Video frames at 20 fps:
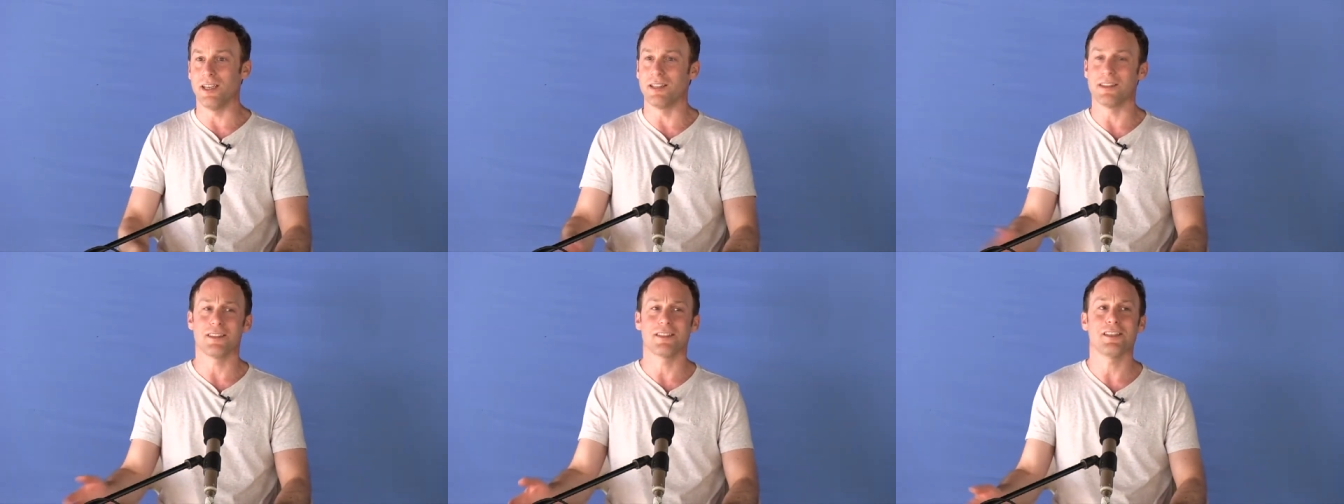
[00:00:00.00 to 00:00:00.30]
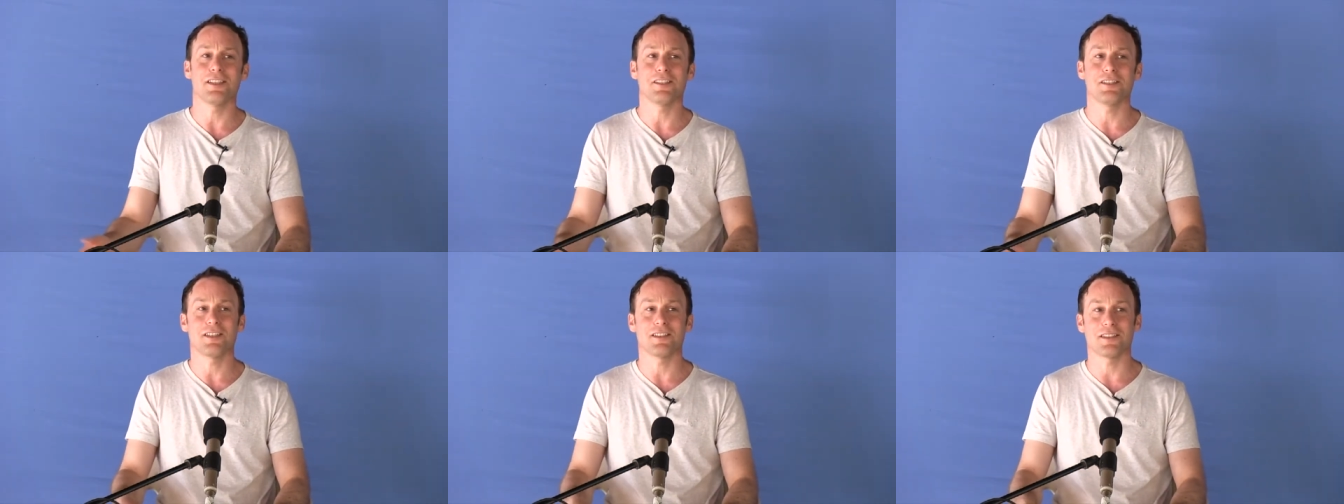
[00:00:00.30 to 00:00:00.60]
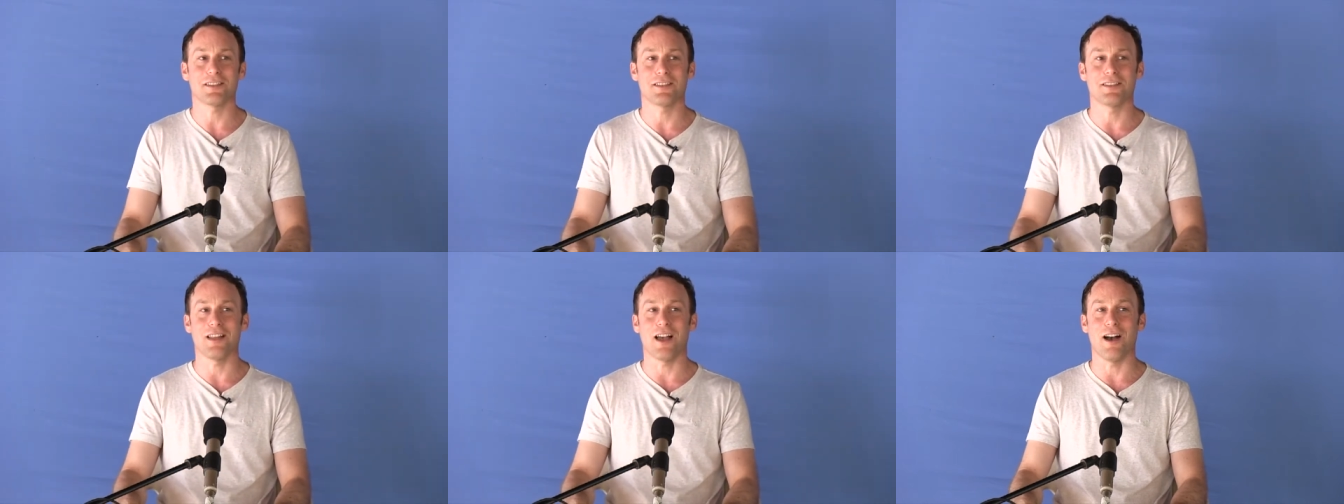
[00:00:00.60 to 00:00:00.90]
And see,
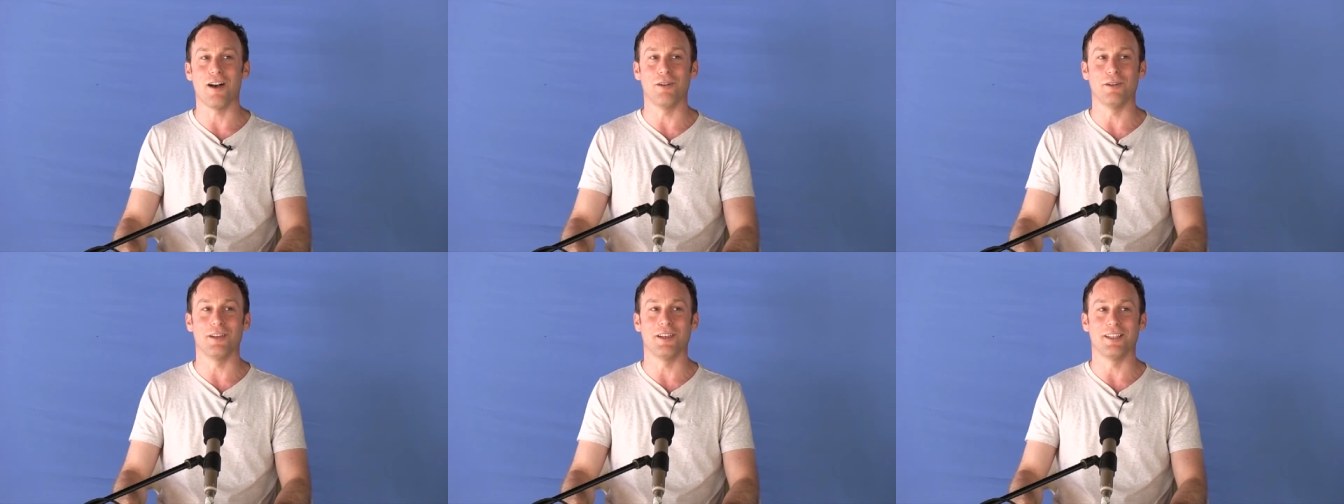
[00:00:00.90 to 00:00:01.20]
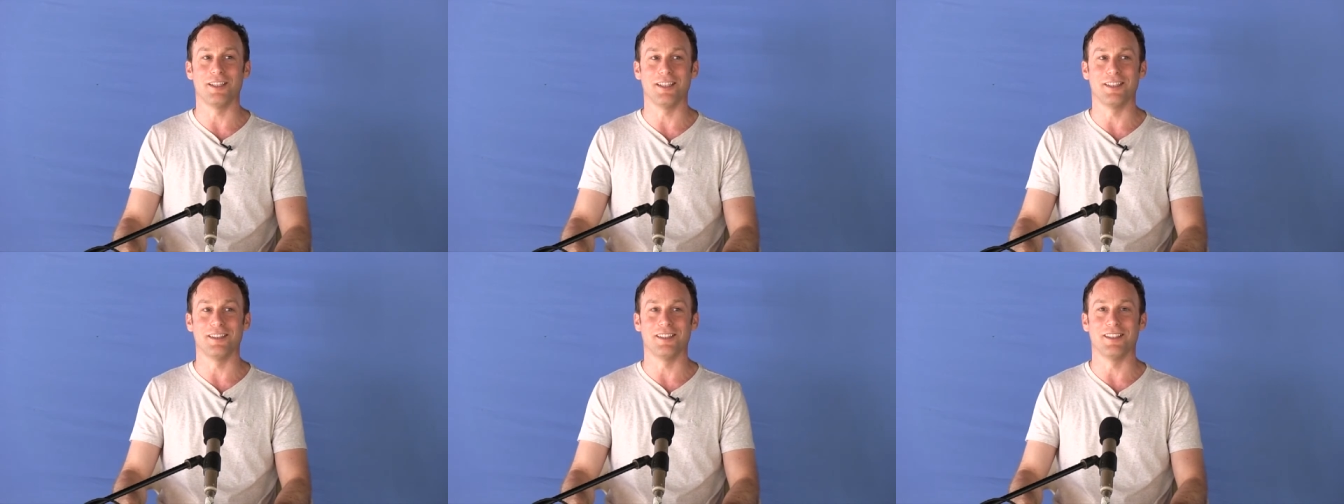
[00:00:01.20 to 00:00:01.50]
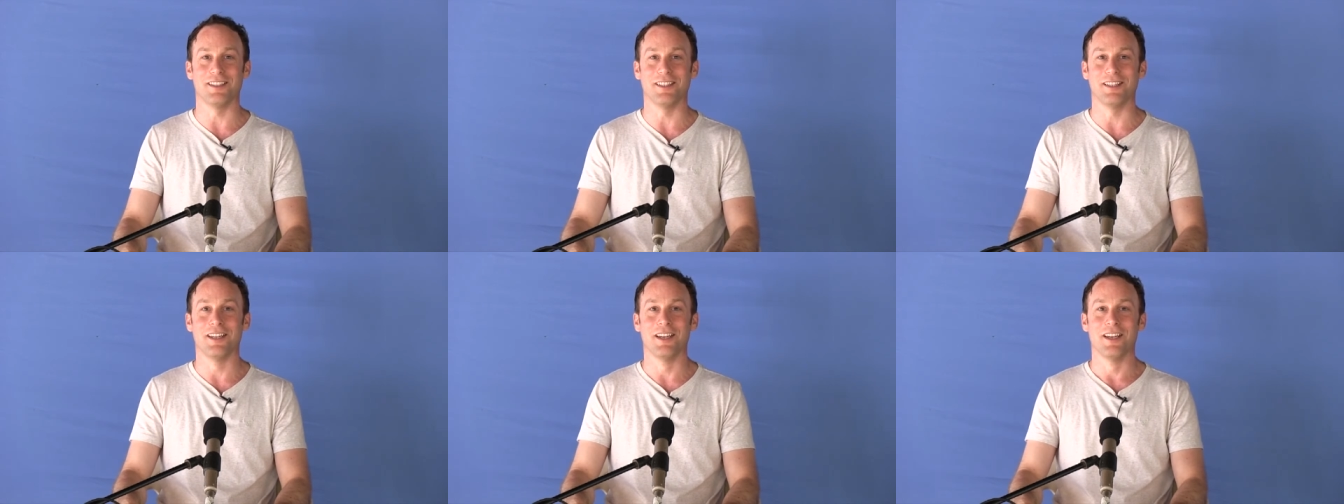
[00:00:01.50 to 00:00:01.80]
just now, like in
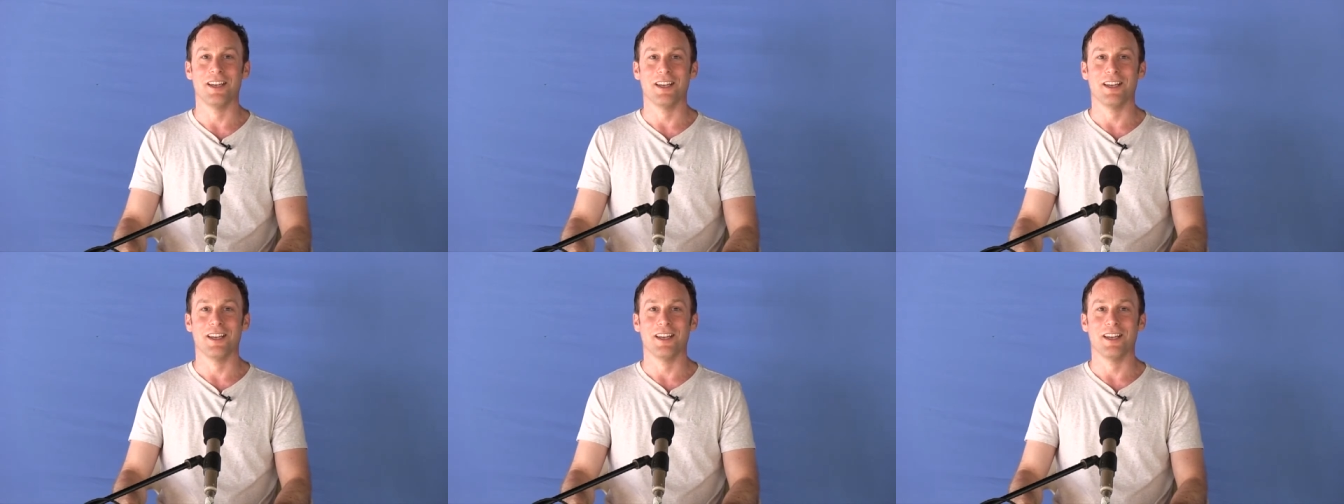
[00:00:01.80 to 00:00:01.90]
the